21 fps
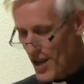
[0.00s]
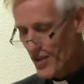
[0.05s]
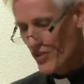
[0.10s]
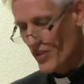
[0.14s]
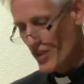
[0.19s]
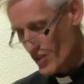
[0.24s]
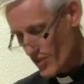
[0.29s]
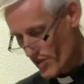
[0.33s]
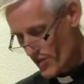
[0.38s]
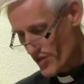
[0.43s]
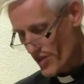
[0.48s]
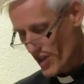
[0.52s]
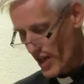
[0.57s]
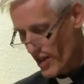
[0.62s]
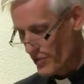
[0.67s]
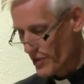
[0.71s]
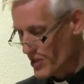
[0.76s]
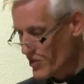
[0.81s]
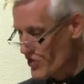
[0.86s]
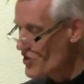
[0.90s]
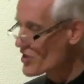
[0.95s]
This is
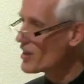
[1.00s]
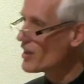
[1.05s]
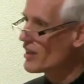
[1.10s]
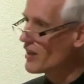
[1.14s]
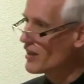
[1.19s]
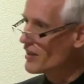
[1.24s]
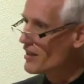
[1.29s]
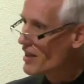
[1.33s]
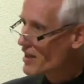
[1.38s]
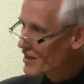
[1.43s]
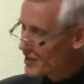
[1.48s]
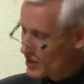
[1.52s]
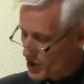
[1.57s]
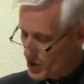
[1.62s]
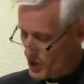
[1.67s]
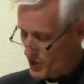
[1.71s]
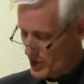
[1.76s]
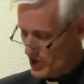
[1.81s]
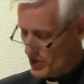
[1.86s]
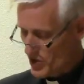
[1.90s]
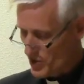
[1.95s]
how it's done,
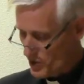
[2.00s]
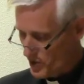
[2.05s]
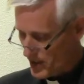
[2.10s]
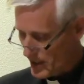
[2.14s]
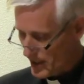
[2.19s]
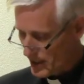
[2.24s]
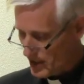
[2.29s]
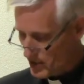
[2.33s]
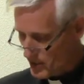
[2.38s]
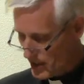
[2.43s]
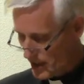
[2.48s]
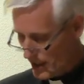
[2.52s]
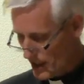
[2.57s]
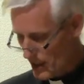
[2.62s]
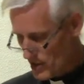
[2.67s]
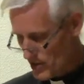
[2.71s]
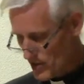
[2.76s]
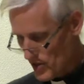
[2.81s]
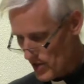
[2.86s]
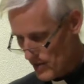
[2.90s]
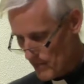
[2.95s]
go and do
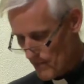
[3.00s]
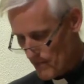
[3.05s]
likewise.